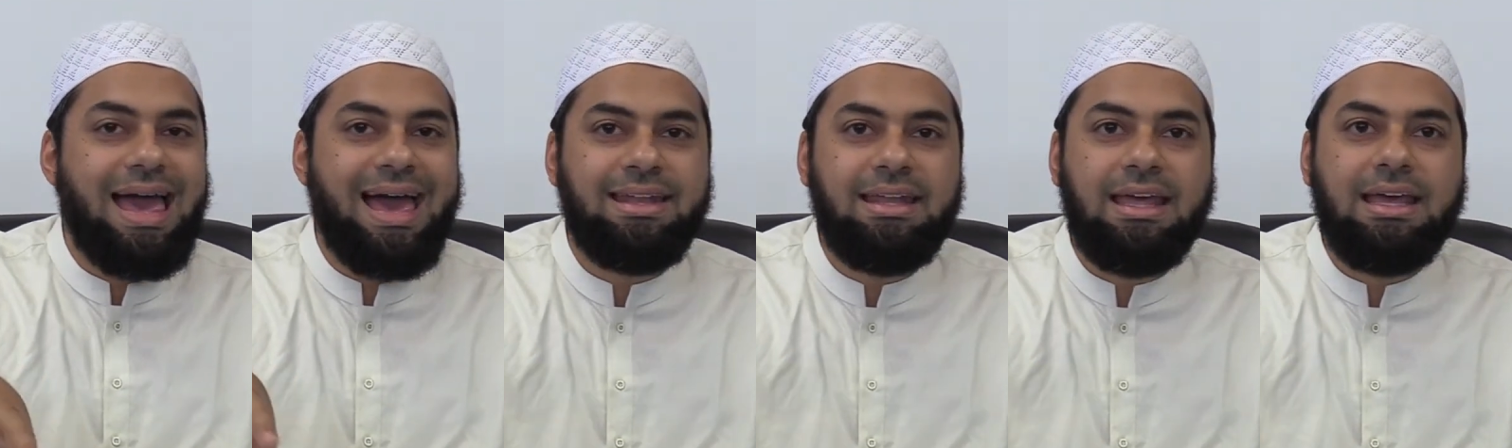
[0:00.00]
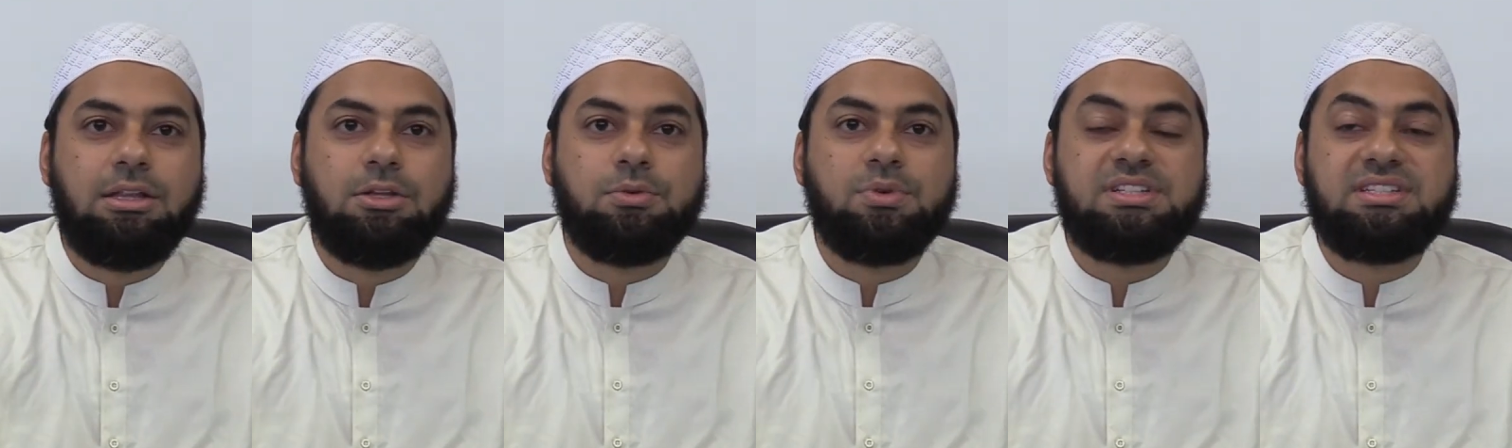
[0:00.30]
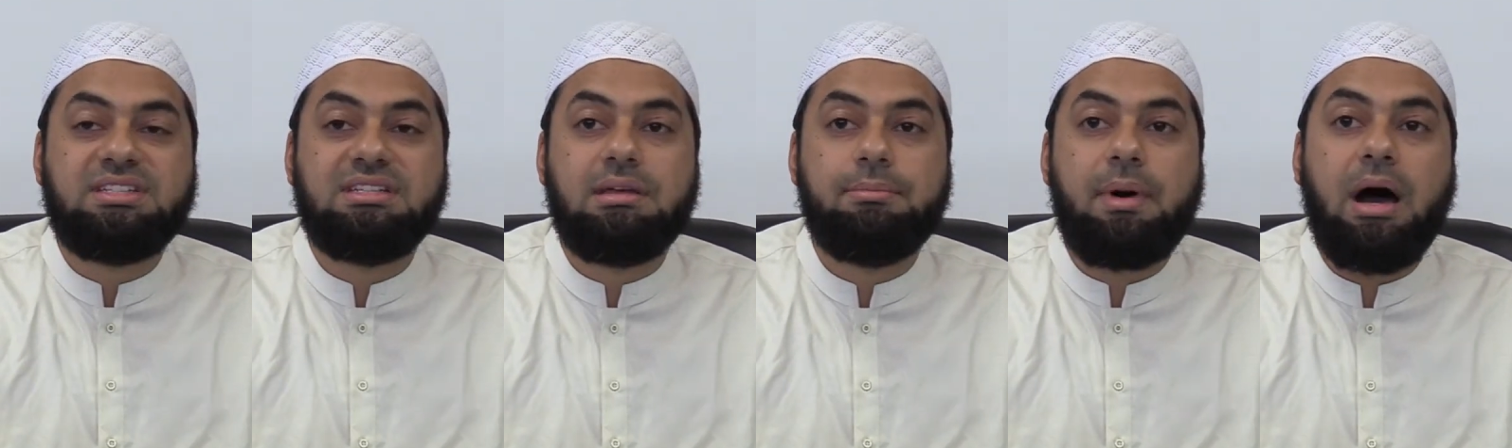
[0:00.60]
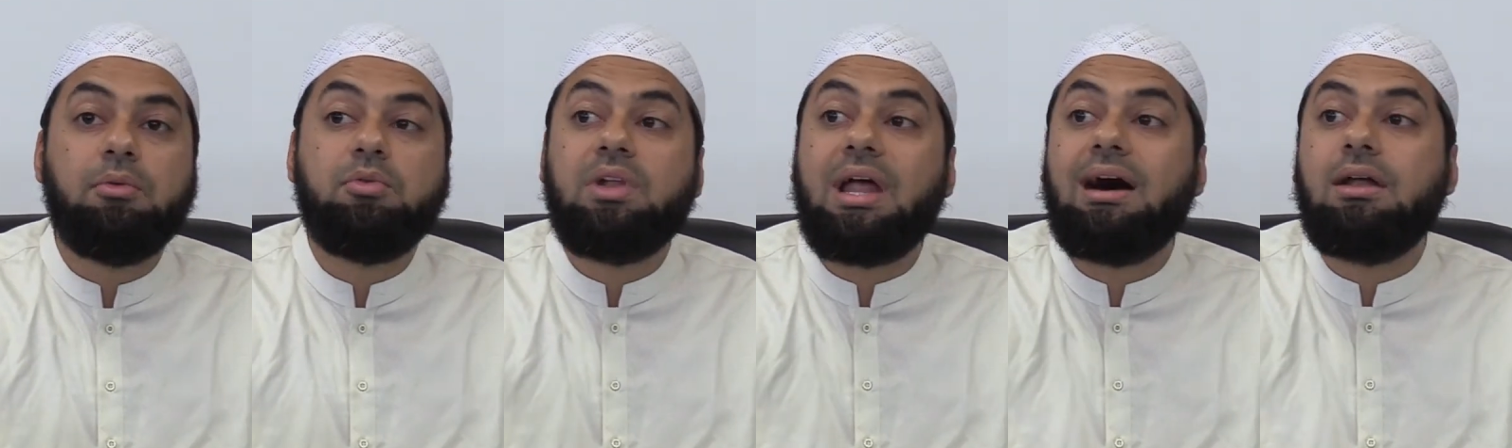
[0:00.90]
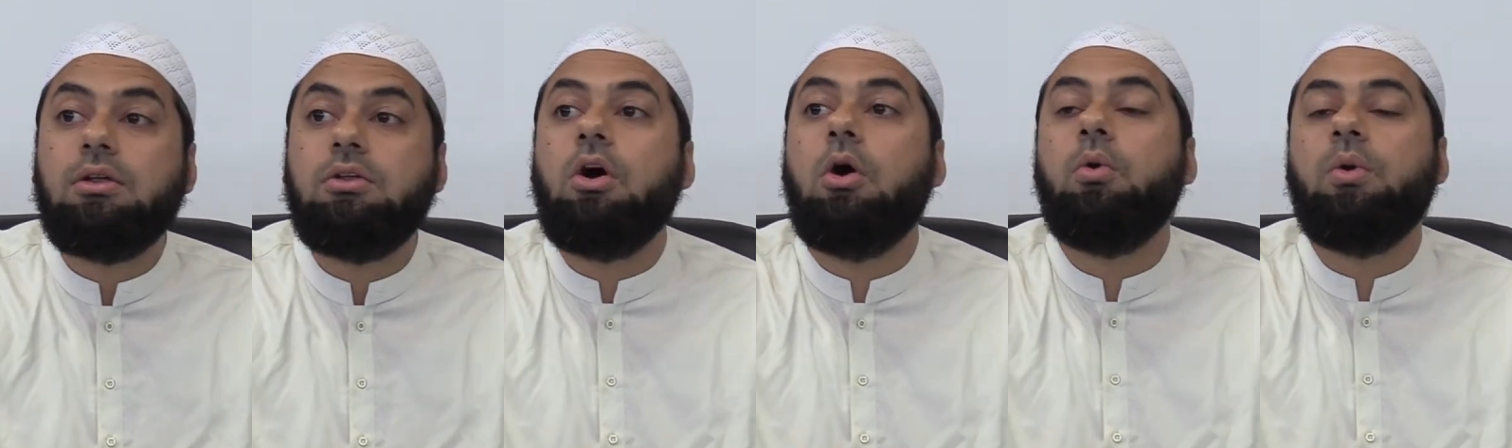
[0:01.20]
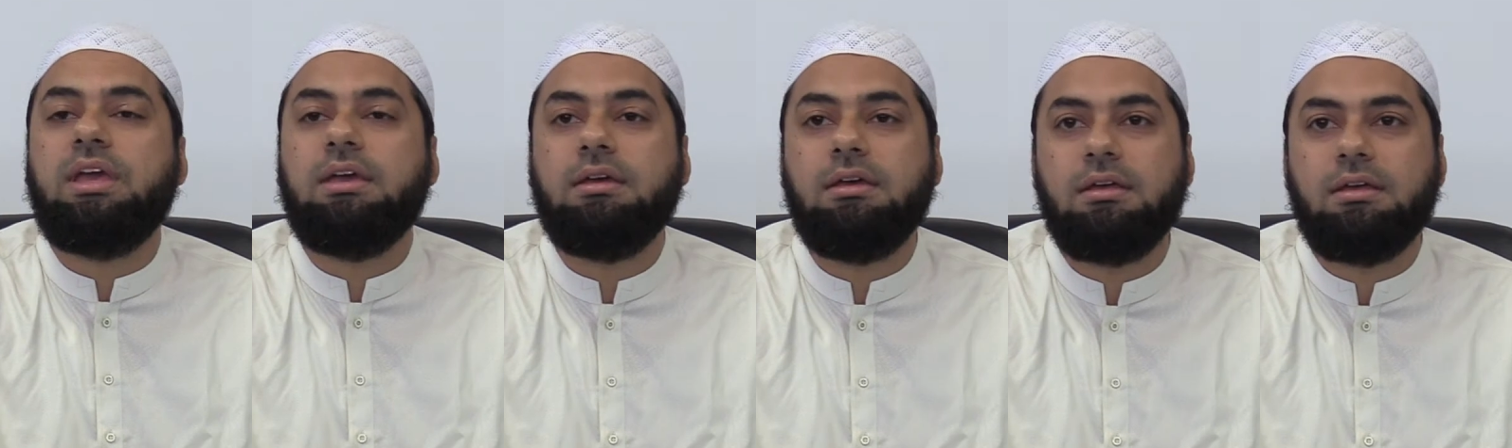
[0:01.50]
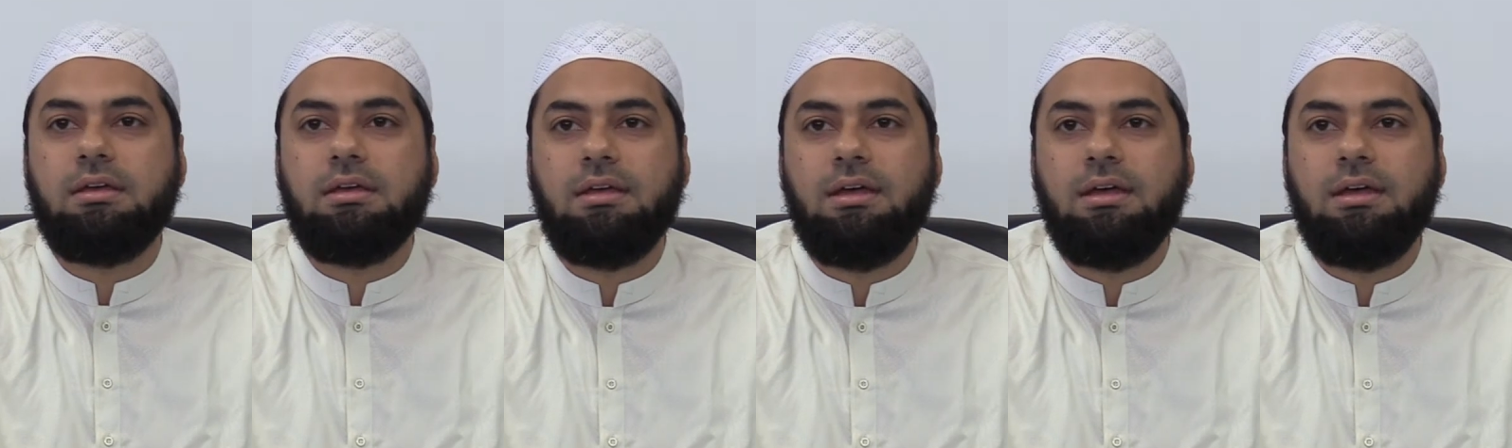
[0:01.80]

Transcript: And ignorance is about not knowing.